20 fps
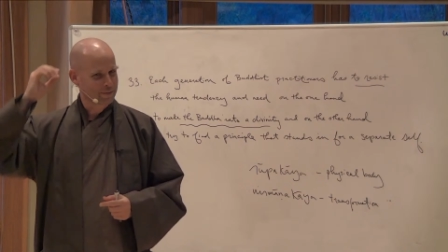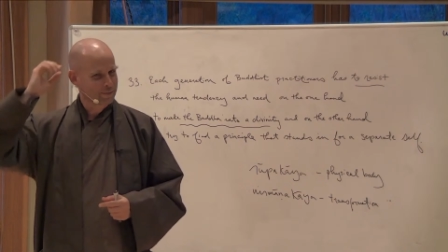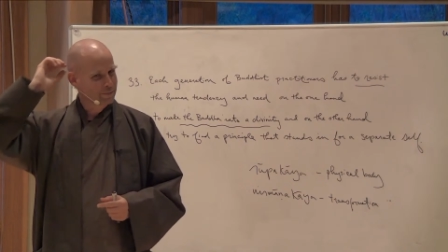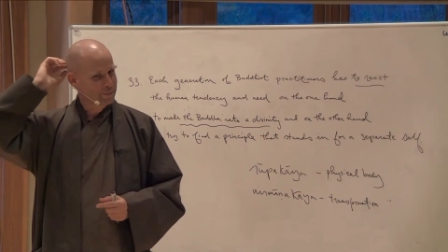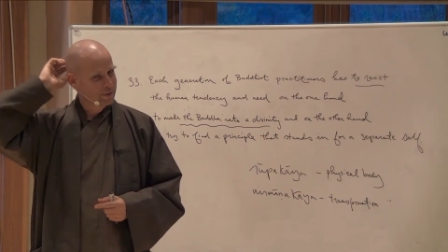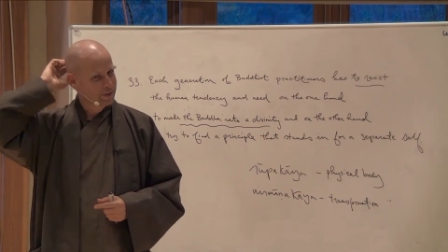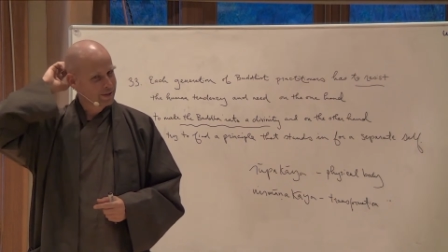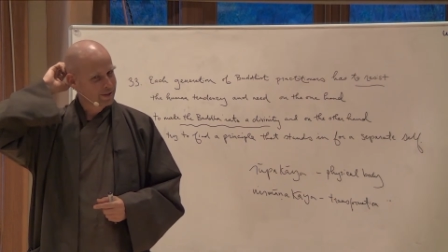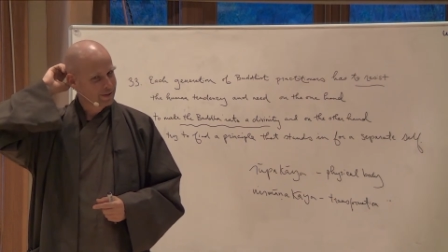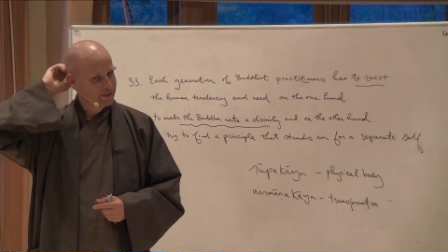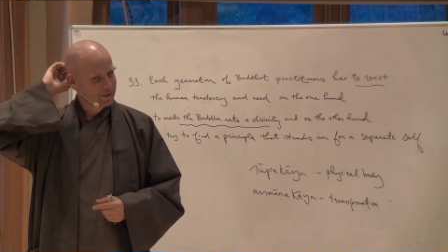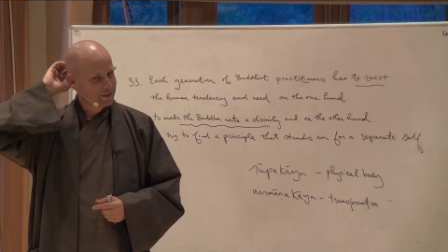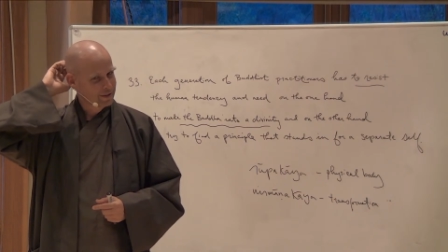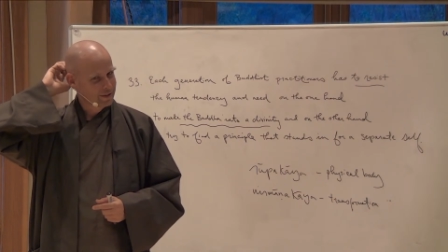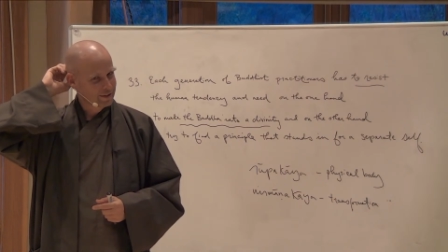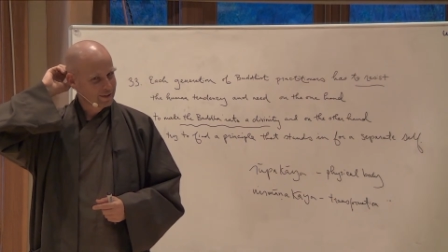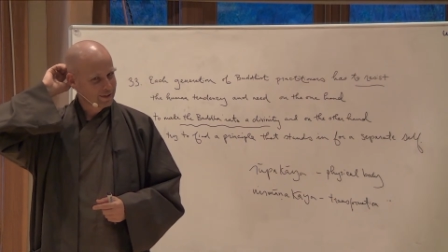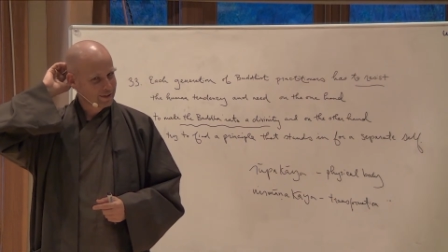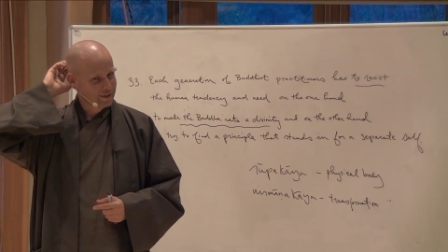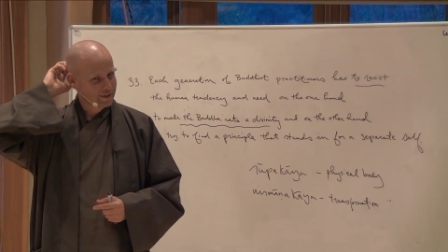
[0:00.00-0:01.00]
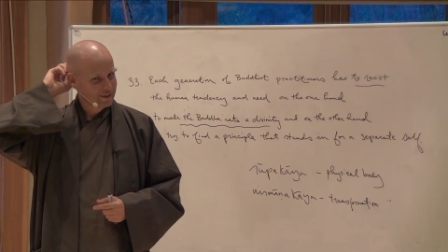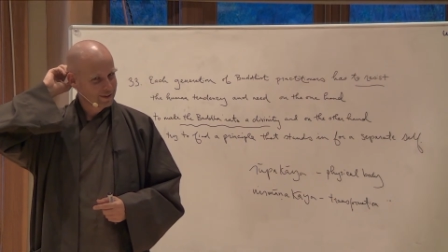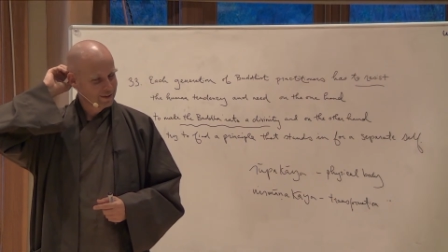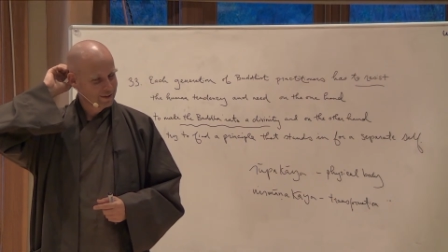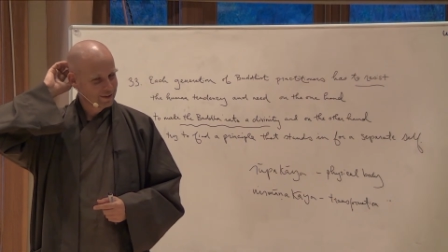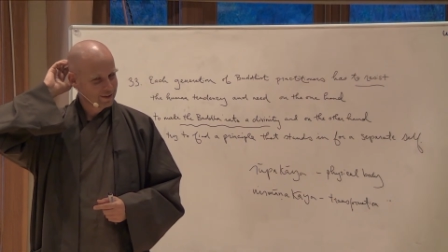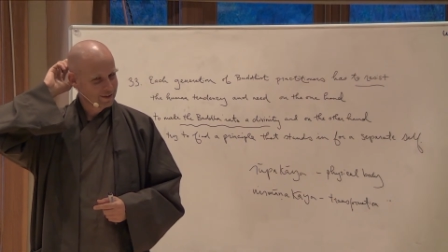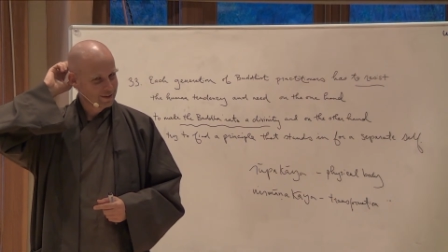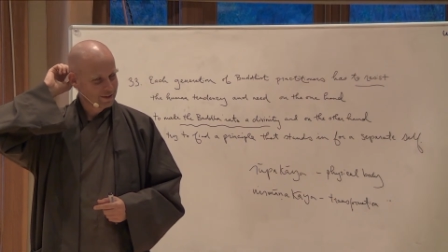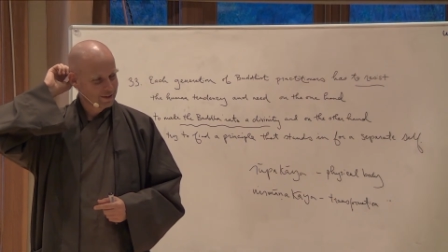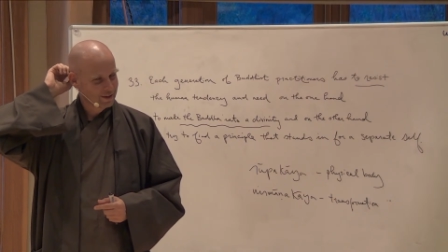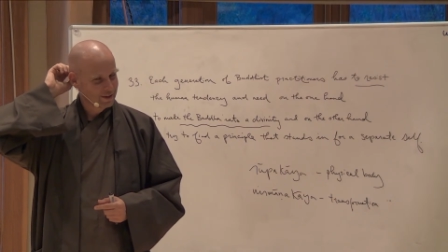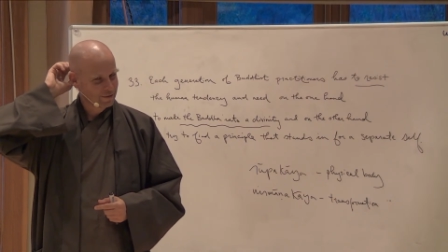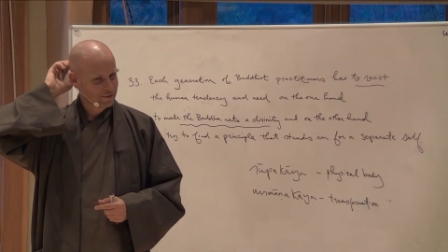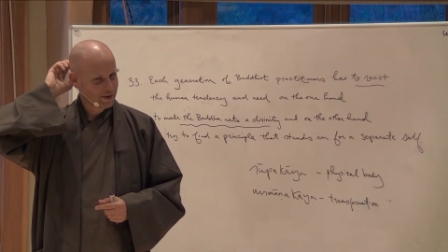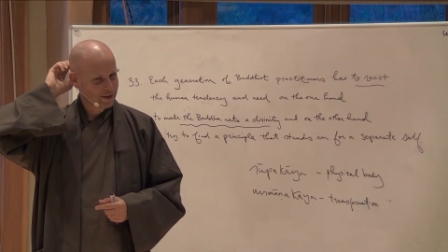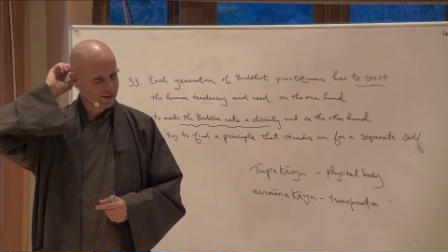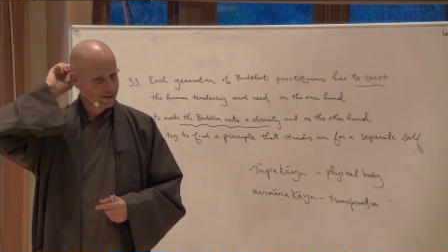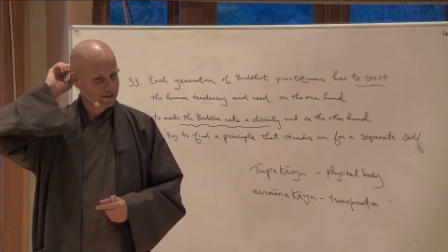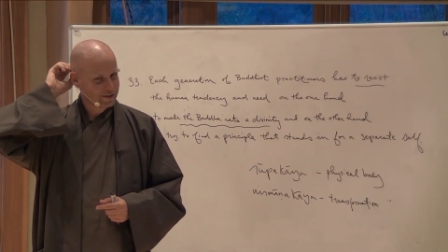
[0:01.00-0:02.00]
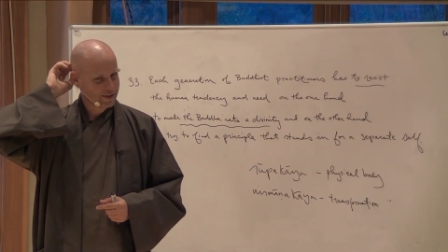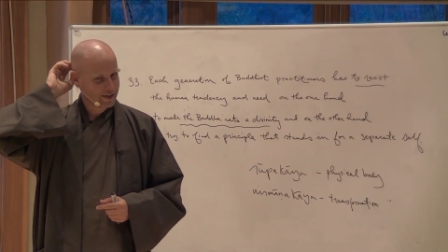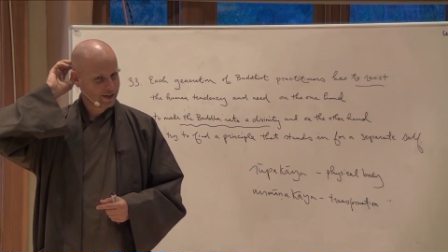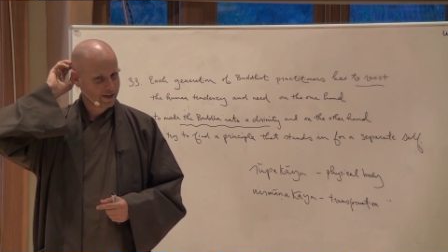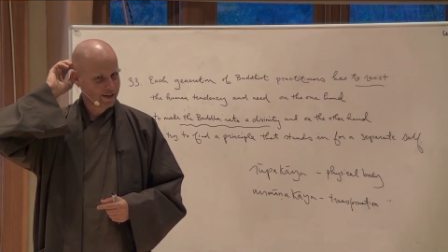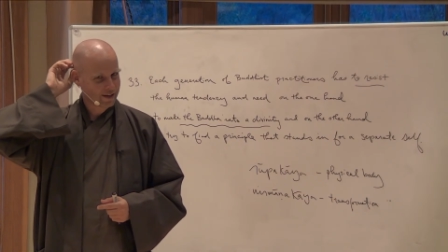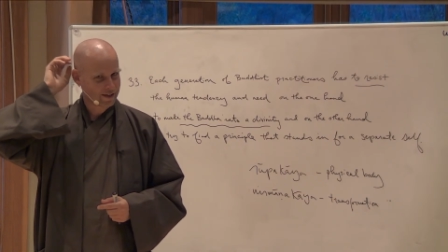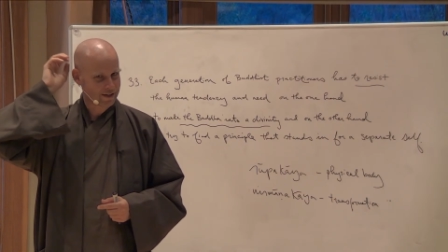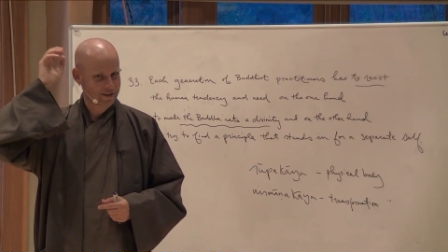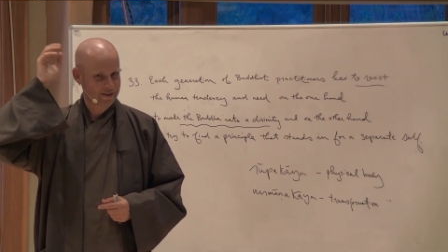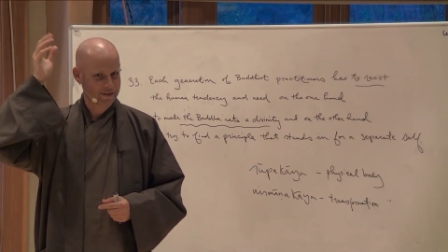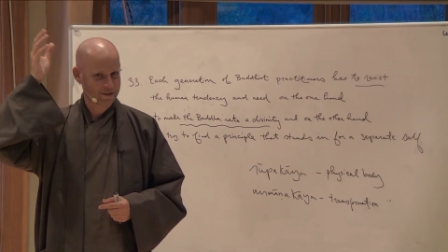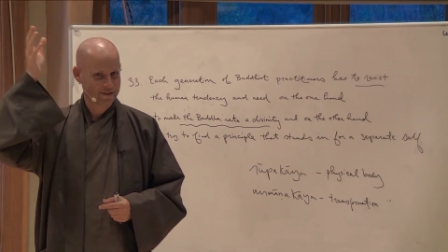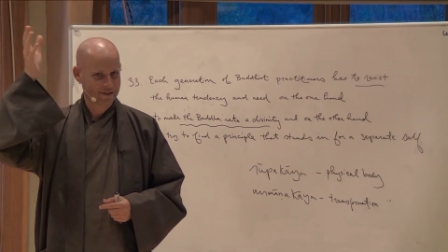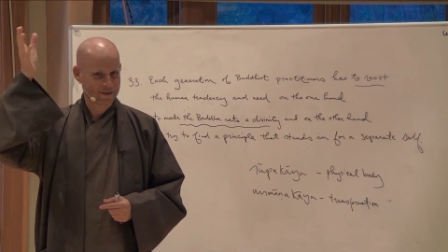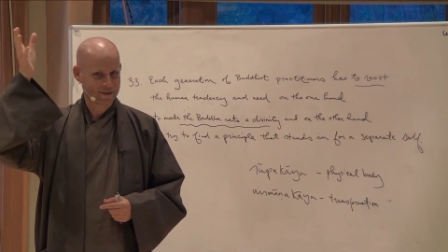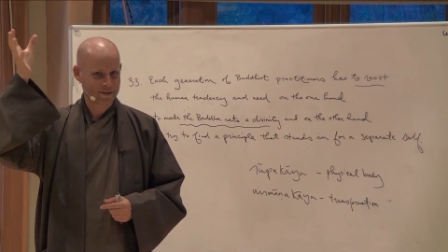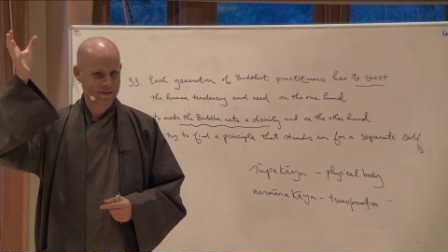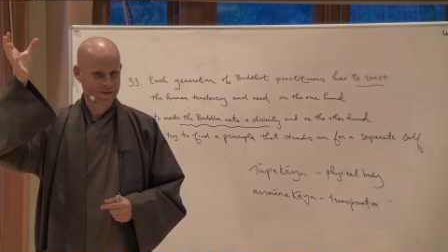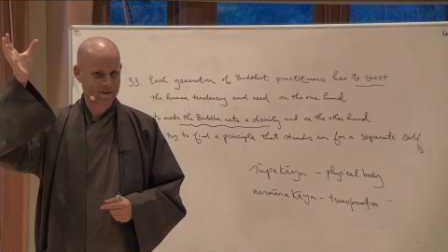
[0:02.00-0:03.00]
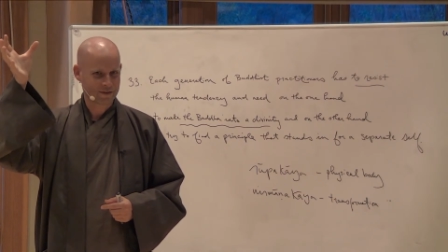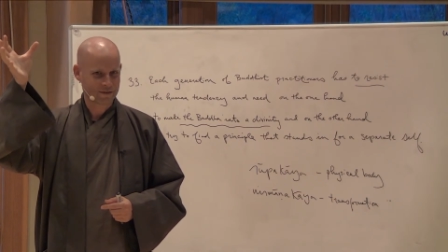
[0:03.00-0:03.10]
But if I then take this